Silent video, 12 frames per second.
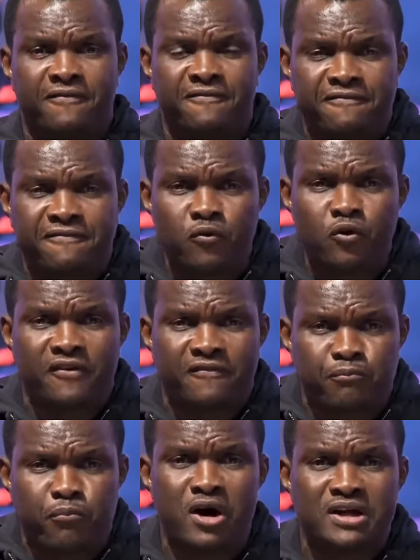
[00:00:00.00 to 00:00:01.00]
full
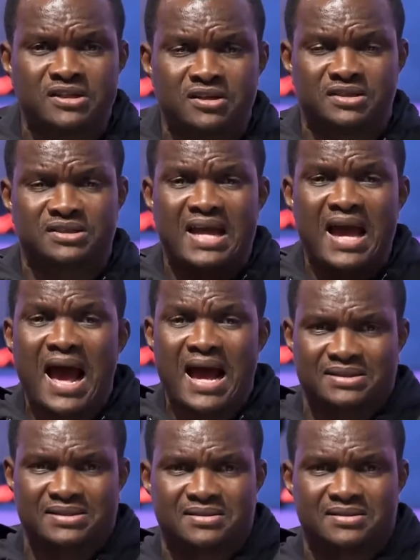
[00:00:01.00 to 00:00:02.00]
of poisonous
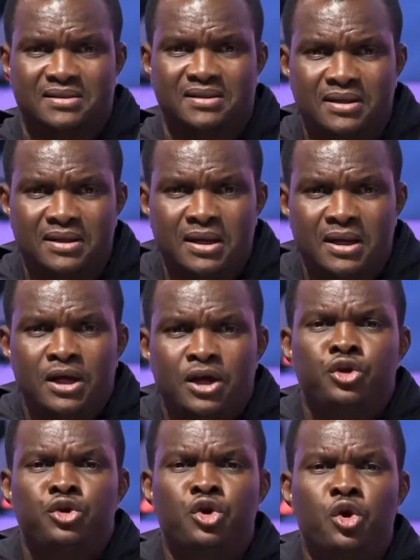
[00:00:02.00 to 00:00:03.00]
gas.
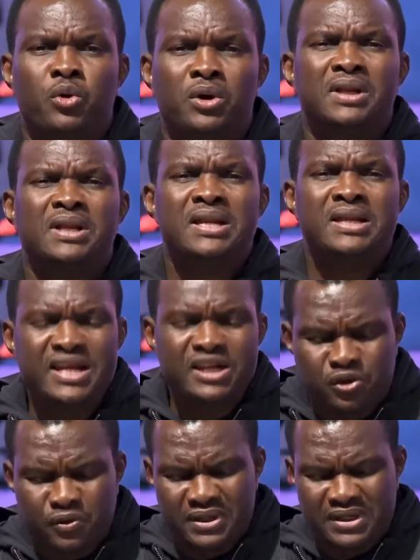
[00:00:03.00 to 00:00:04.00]
You will
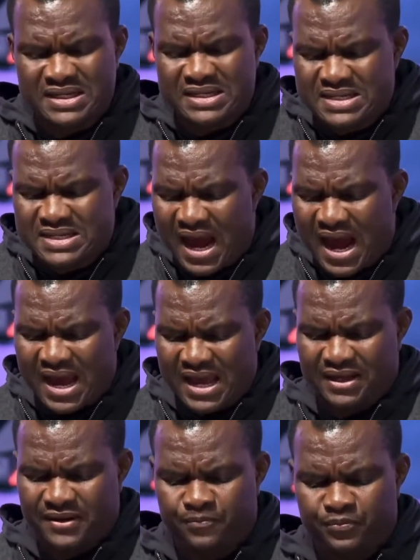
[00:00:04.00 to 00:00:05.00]
literally
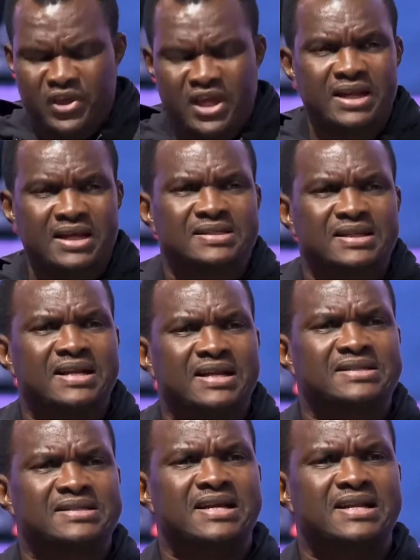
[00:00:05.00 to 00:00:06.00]
die. It is
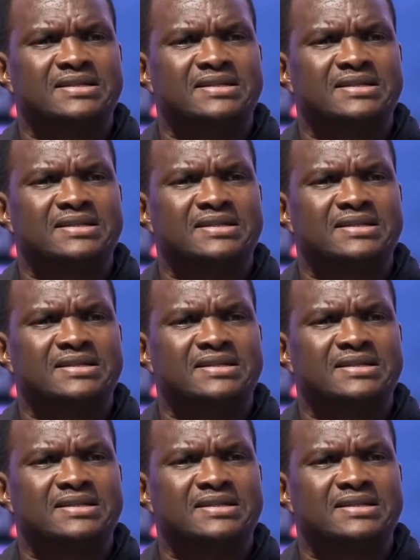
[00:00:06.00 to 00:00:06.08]
the